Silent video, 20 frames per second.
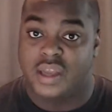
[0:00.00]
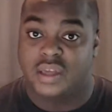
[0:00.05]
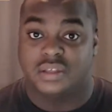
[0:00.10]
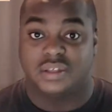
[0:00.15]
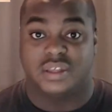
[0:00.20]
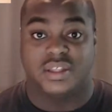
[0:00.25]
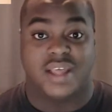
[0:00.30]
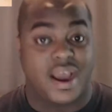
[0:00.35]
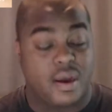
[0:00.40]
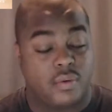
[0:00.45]

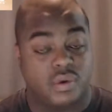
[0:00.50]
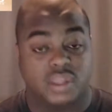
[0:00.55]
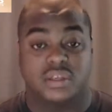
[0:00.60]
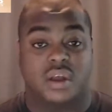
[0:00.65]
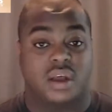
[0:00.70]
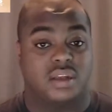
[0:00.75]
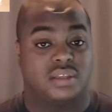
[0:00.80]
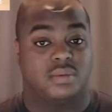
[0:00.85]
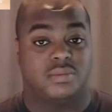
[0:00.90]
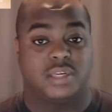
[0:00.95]
So that was
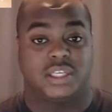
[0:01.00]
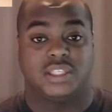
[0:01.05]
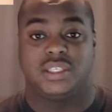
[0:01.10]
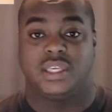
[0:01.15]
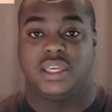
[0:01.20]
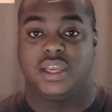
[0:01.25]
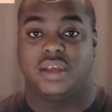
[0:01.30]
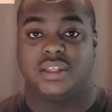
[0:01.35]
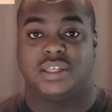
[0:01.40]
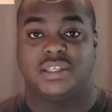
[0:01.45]
awesome to
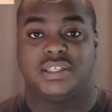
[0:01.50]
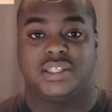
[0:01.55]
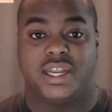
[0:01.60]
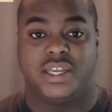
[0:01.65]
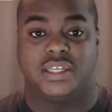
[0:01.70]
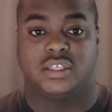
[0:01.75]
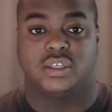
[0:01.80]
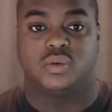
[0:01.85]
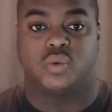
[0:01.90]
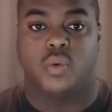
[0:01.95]
see on the
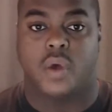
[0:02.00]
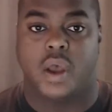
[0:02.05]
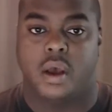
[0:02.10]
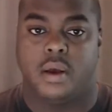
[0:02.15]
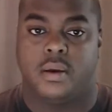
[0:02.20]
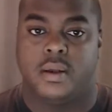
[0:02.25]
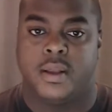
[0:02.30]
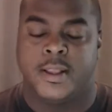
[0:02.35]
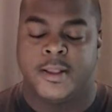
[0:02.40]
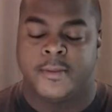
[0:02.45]
stage as
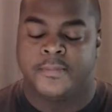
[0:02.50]
well.